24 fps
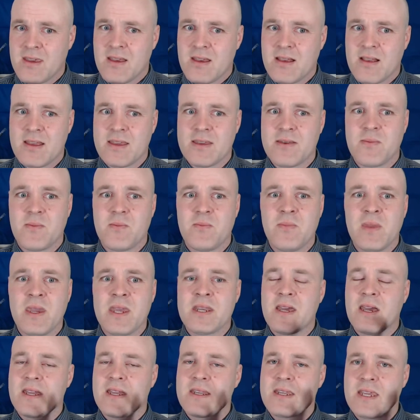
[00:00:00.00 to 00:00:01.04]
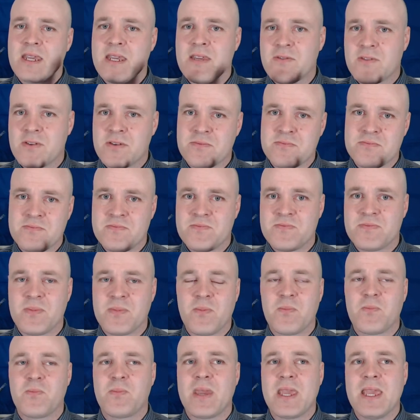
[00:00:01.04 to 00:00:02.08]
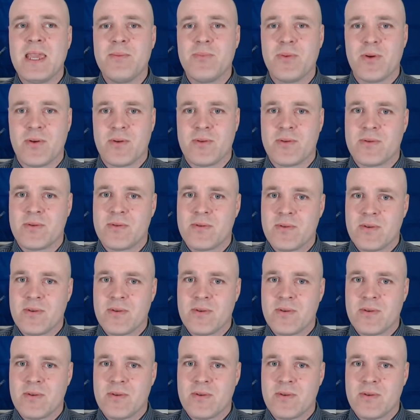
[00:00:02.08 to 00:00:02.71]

like, men aren't even people.